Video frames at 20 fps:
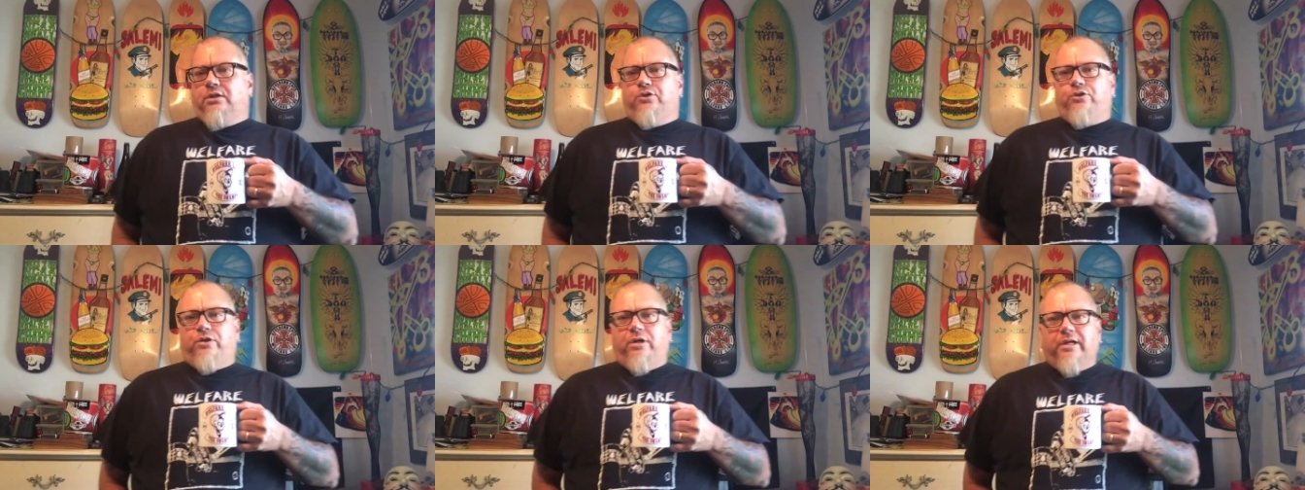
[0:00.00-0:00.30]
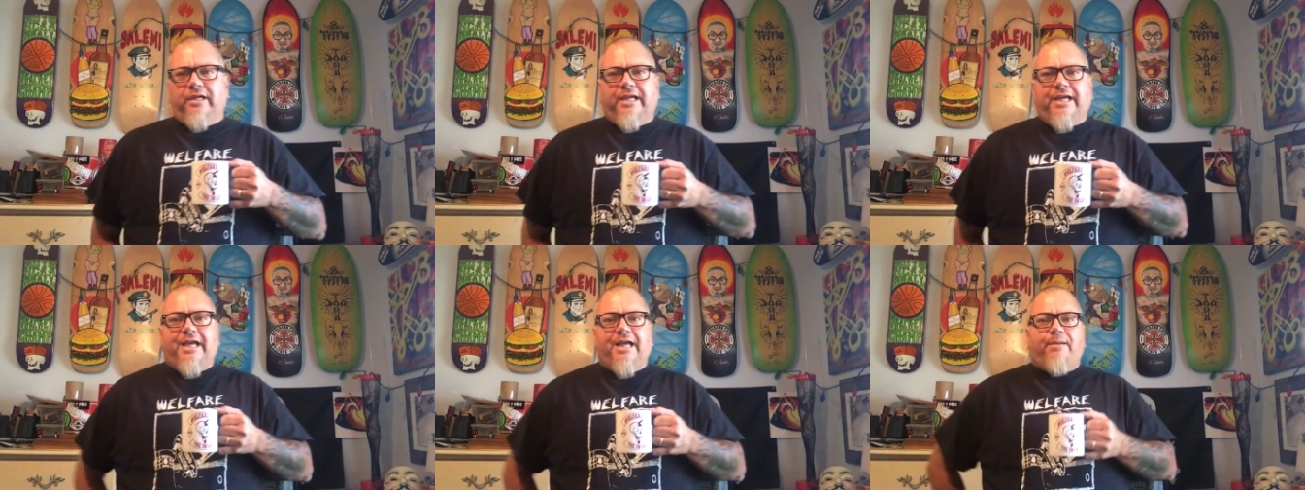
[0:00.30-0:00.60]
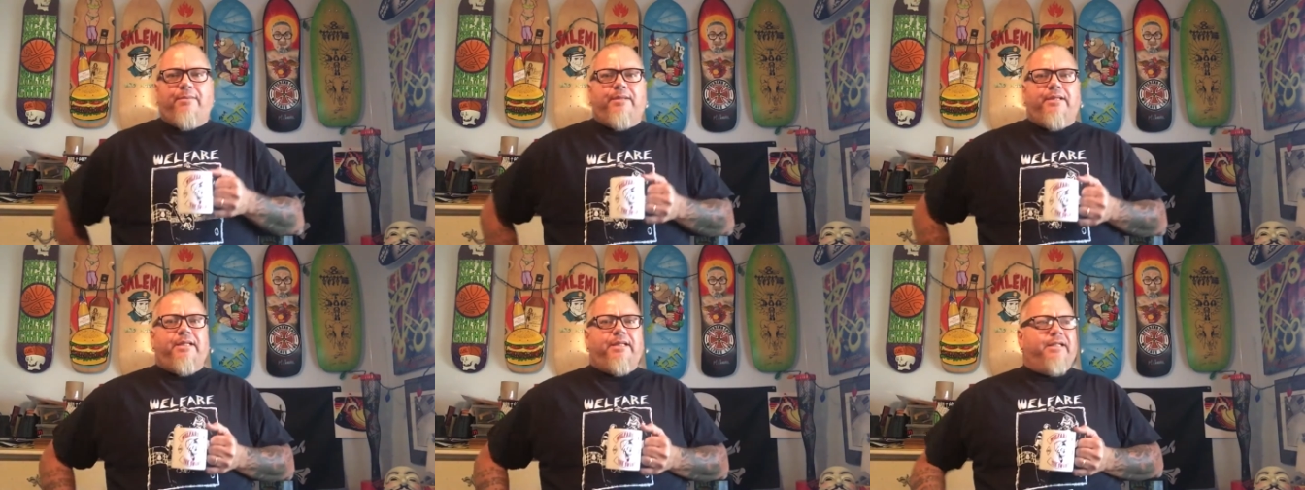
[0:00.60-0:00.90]
drug
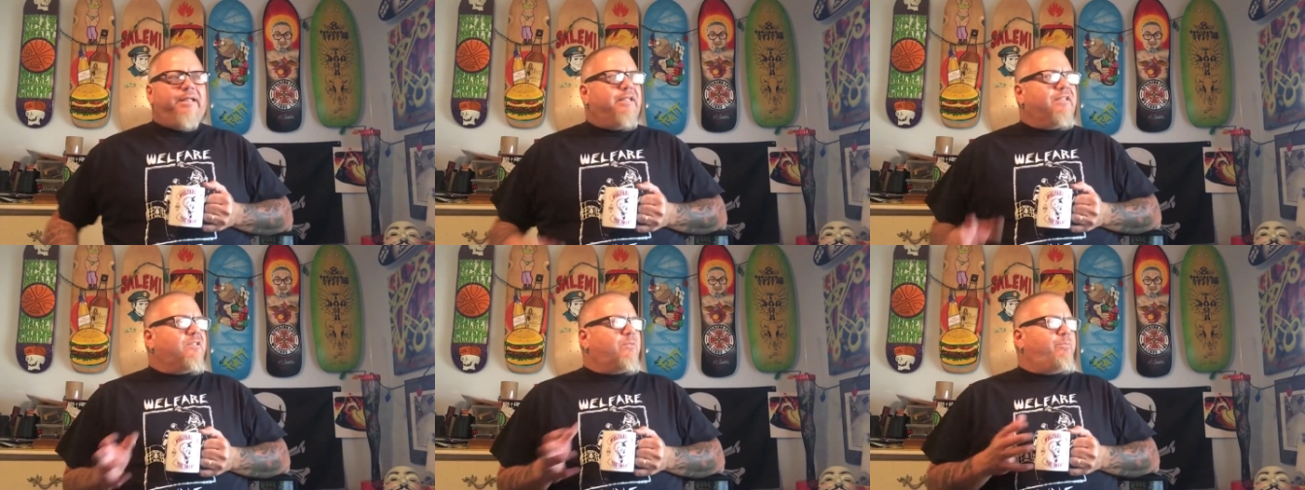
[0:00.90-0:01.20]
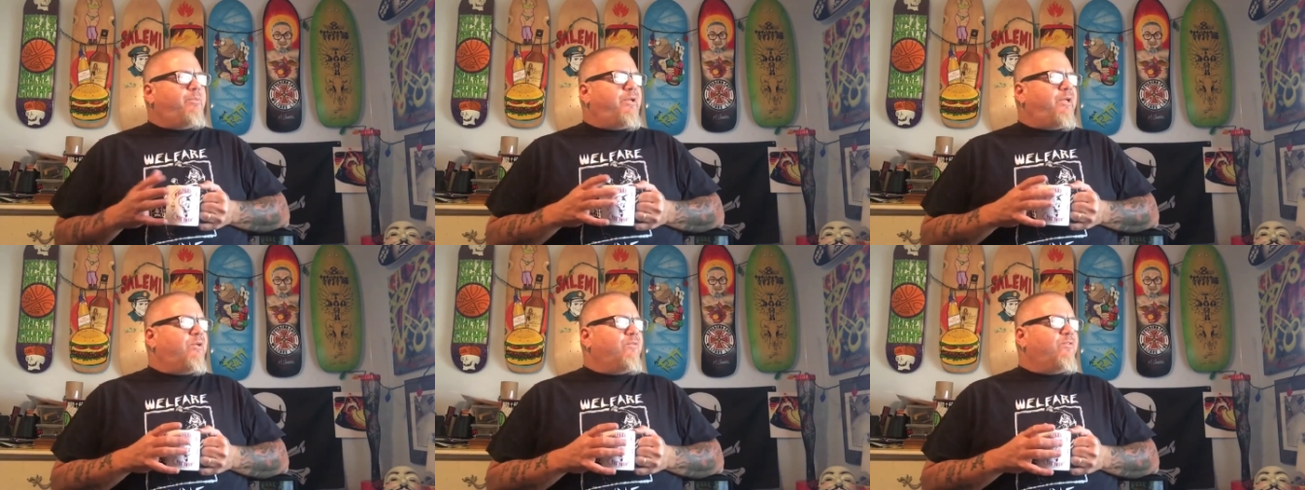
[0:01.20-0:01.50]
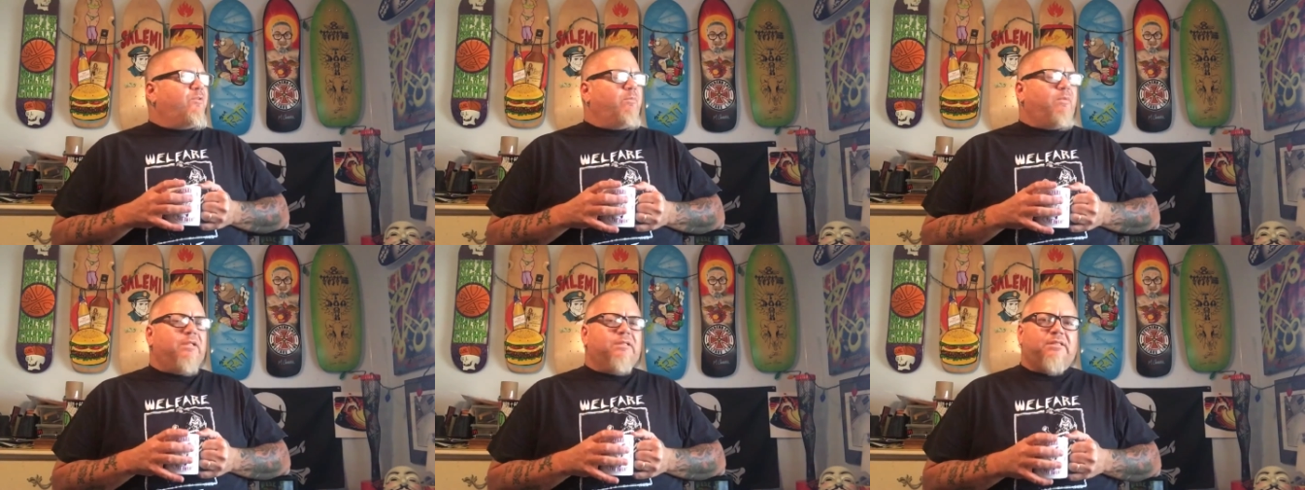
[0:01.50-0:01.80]
habit. He disappeared
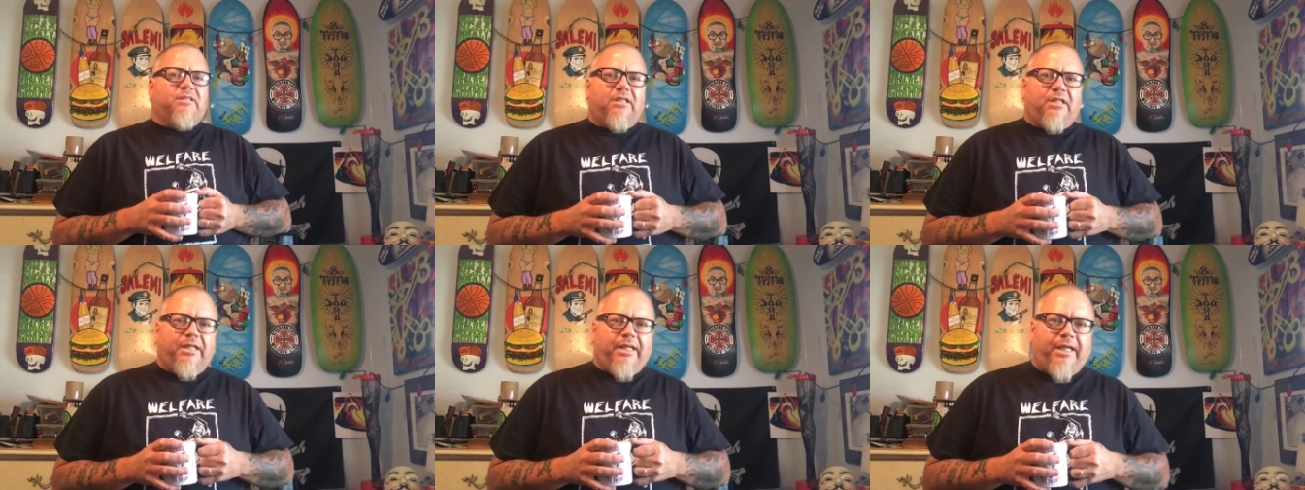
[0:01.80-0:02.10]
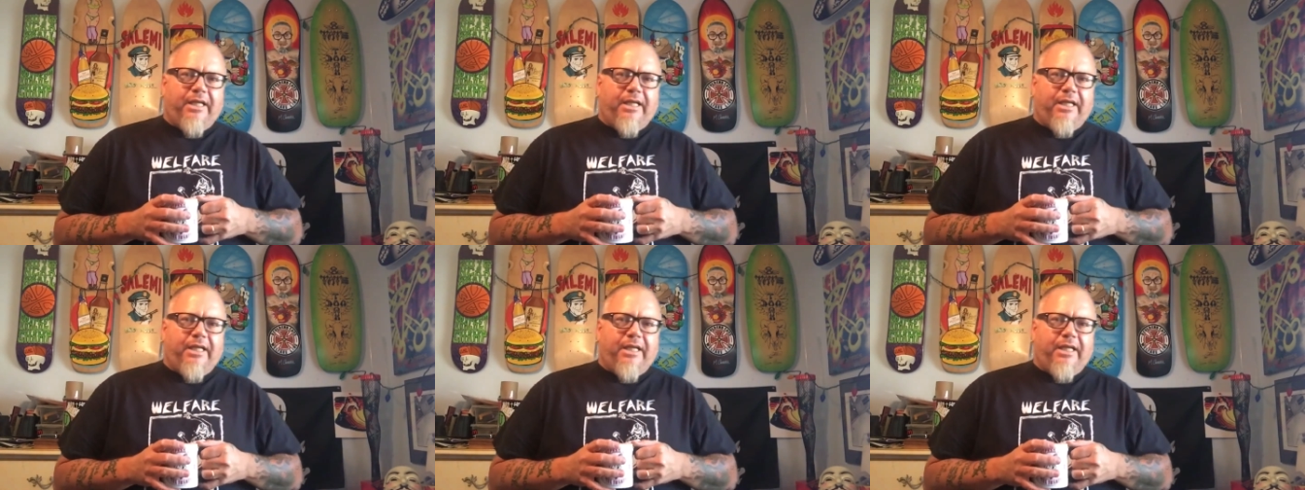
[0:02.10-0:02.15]
for months on